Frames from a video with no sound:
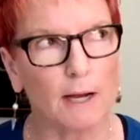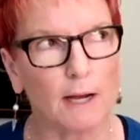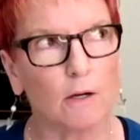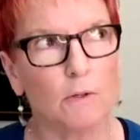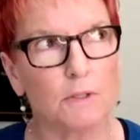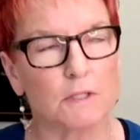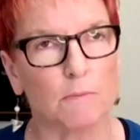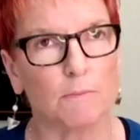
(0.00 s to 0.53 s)
I
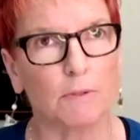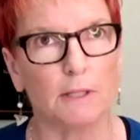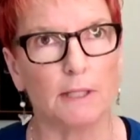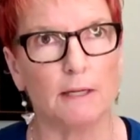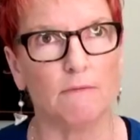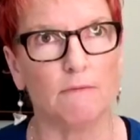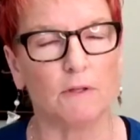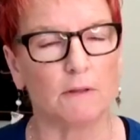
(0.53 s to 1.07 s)
also
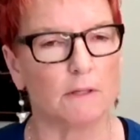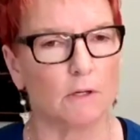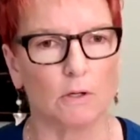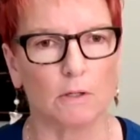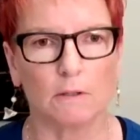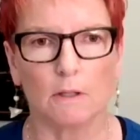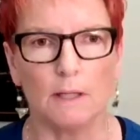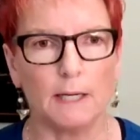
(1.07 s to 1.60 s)
believe that
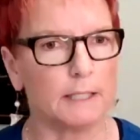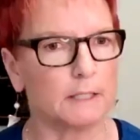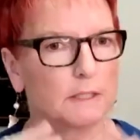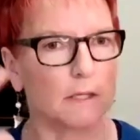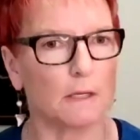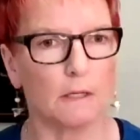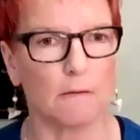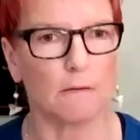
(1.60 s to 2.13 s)
their
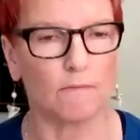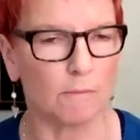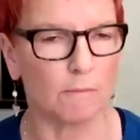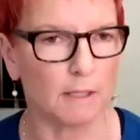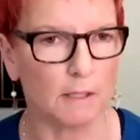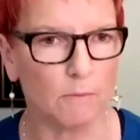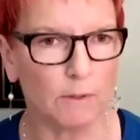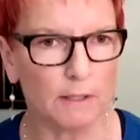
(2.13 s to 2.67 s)
clients can come
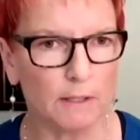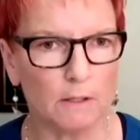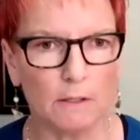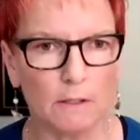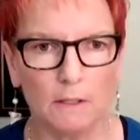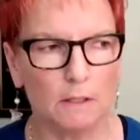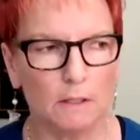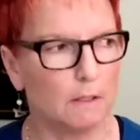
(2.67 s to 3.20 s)
from
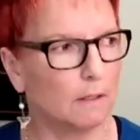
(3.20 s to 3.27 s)
anywhere.